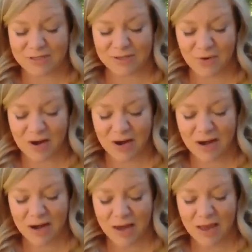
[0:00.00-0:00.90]
store,
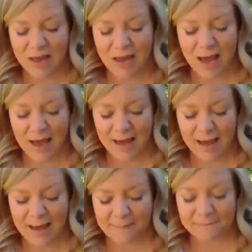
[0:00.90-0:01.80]

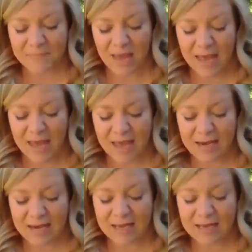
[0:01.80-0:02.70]
and